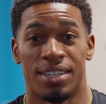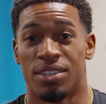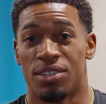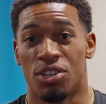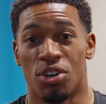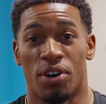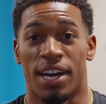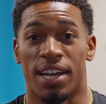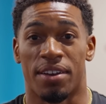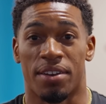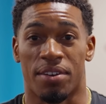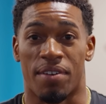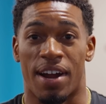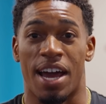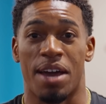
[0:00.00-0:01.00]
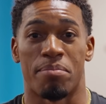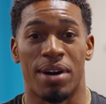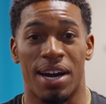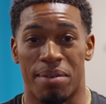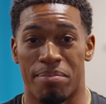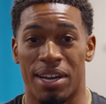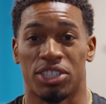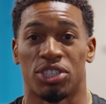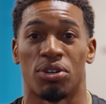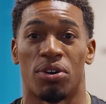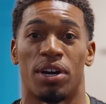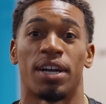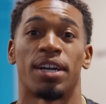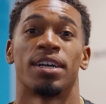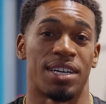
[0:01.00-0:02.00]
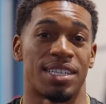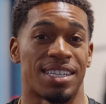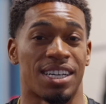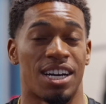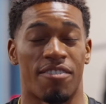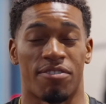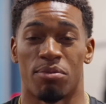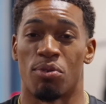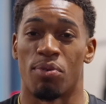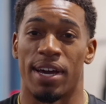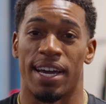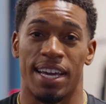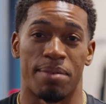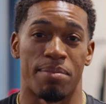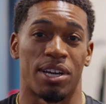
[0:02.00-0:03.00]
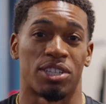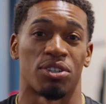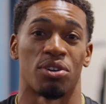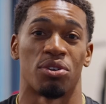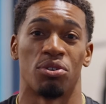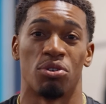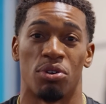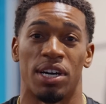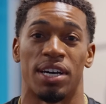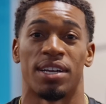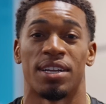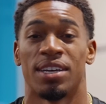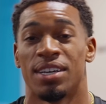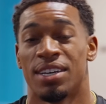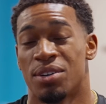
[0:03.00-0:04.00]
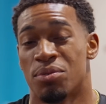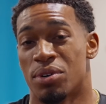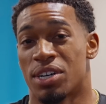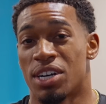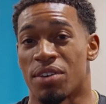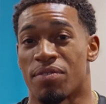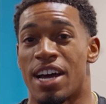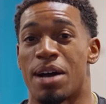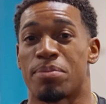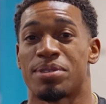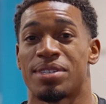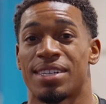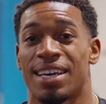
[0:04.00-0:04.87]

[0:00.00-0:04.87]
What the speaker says: do it, right? But make sure it's a comfortable weight and make sure you do it with good reps.